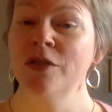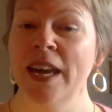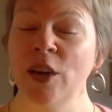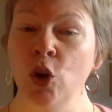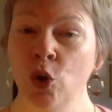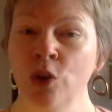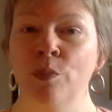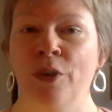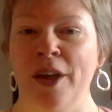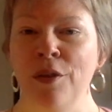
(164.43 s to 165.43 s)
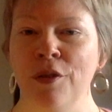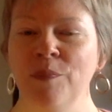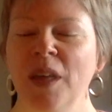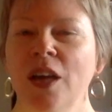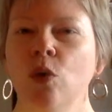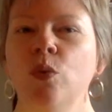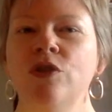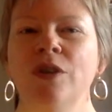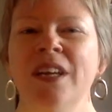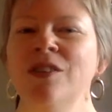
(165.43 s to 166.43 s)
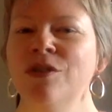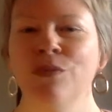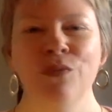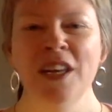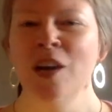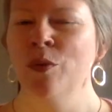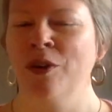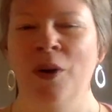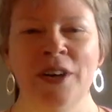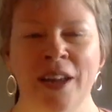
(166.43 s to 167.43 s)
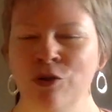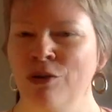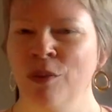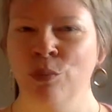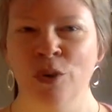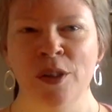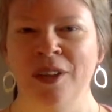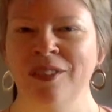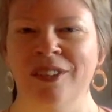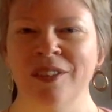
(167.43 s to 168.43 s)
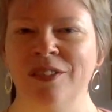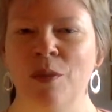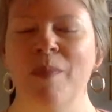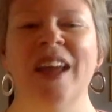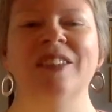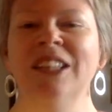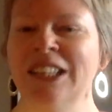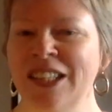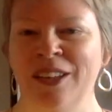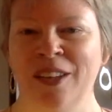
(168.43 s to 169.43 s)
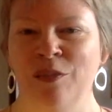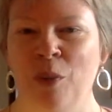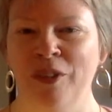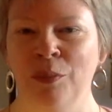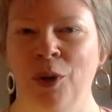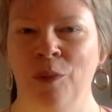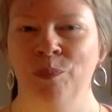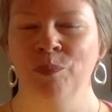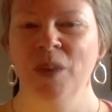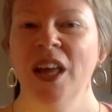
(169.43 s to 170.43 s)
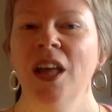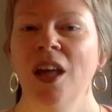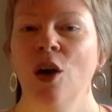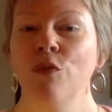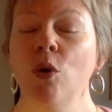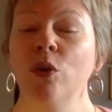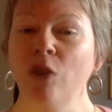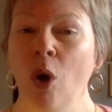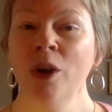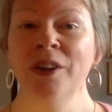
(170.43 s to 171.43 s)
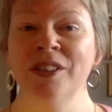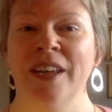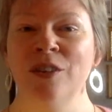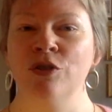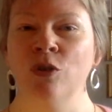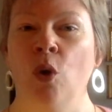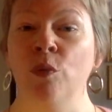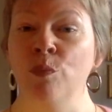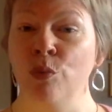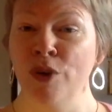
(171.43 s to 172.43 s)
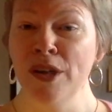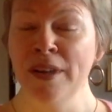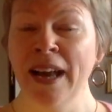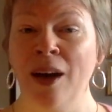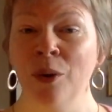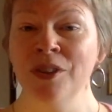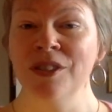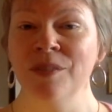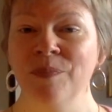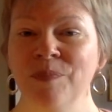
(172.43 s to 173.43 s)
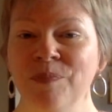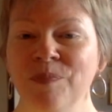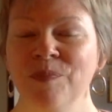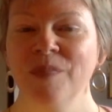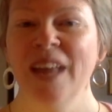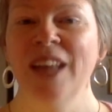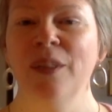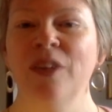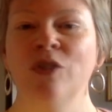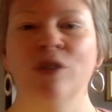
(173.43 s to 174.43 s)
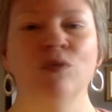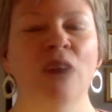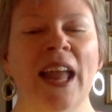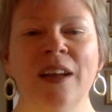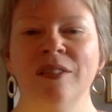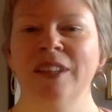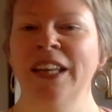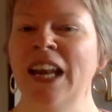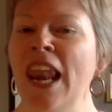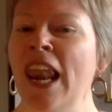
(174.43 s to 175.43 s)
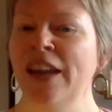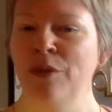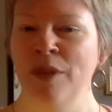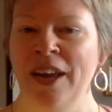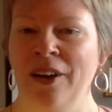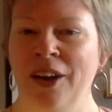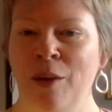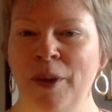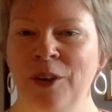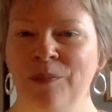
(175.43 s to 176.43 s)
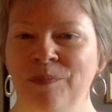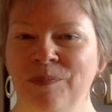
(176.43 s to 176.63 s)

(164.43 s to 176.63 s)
take a good breath, we should interfere with our natural breathing system as little as possible. Focus all your attention on breathing out and then just relax and let the air come in.